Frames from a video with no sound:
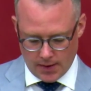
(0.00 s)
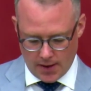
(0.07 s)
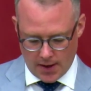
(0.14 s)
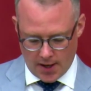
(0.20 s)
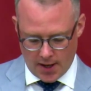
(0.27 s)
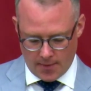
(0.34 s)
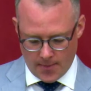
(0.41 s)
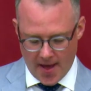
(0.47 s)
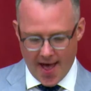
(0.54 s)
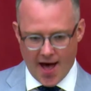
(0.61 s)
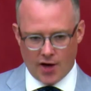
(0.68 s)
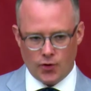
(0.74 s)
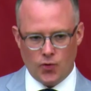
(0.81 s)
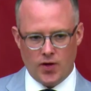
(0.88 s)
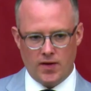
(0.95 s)
How
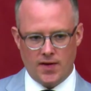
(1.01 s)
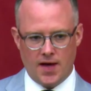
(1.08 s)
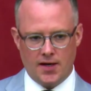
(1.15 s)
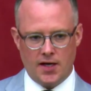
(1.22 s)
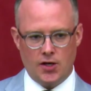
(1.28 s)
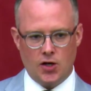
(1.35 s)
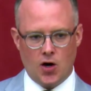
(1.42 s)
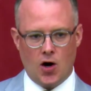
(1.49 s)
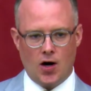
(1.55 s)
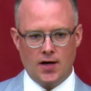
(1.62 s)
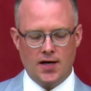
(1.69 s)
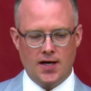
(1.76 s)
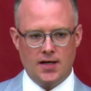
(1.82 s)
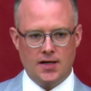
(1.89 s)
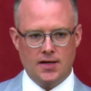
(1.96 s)
do we then
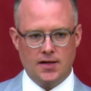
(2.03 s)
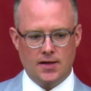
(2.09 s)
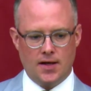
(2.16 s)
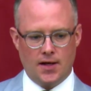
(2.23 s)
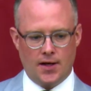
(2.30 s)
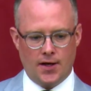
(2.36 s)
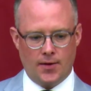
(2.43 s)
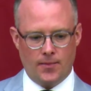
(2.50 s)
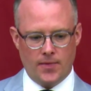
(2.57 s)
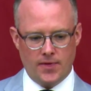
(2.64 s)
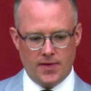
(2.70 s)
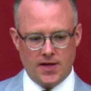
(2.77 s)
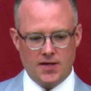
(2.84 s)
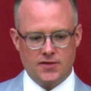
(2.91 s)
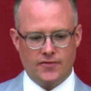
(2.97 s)
incarnate
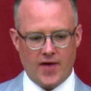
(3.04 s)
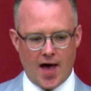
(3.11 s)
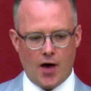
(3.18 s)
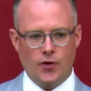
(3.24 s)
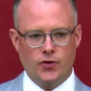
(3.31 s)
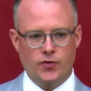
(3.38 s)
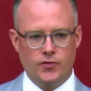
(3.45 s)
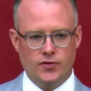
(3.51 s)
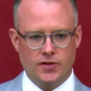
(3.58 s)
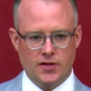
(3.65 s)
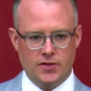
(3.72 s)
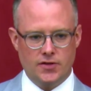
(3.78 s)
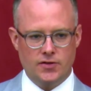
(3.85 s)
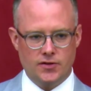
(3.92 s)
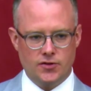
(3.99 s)
these values
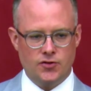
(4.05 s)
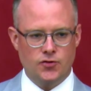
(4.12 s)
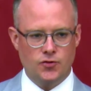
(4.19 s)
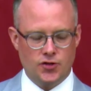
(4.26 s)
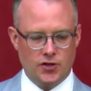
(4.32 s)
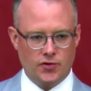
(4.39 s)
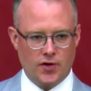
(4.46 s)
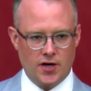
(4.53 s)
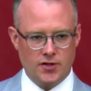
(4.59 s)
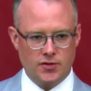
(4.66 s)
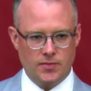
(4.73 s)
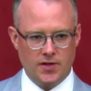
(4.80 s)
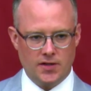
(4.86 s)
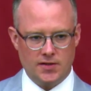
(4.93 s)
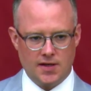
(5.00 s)
into this new generation?
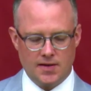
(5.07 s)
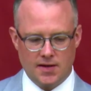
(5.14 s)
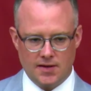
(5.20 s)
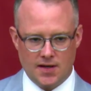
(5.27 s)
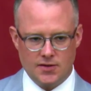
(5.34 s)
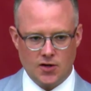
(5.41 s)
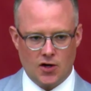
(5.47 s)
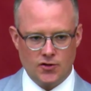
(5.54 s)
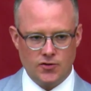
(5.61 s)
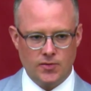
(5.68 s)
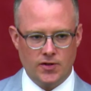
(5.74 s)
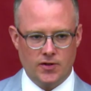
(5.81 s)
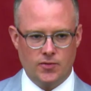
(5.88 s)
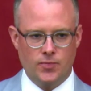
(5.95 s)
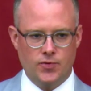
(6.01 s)
Because I think that's
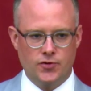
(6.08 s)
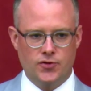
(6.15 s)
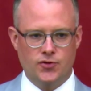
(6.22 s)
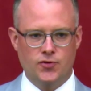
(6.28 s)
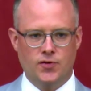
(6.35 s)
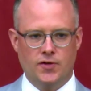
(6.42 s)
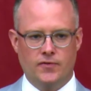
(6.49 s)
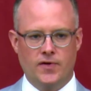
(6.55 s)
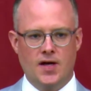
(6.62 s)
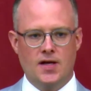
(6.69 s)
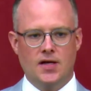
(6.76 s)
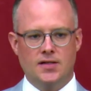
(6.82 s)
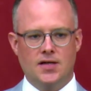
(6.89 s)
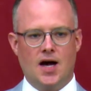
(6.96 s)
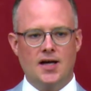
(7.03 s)
ultimately the pursuit of
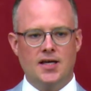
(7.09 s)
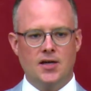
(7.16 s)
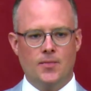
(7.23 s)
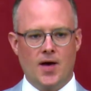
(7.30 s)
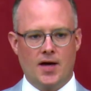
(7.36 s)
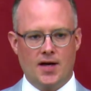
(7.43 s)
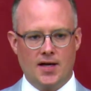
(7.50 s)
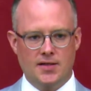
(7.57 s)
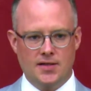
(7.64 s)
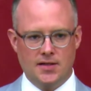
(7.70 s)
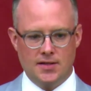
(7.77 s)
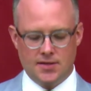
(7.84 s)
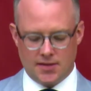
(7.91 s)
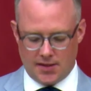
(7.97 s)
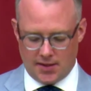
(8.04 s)
talking about
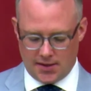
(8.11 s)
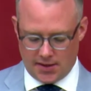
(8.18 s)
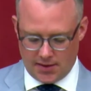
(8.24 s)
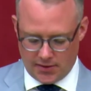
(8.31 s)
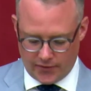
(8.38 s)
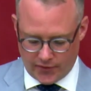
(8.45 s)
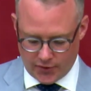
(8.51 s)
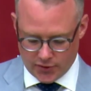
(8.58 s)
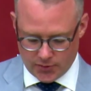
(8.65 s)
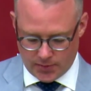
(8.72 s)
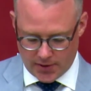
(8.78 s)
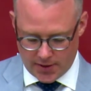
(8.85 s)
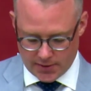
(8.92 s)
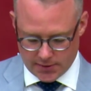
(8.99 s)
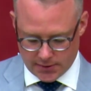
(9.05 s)
ideas in the first
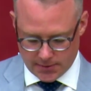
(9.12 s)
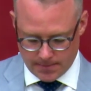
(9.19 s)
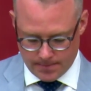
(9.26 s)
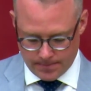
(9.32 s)
place.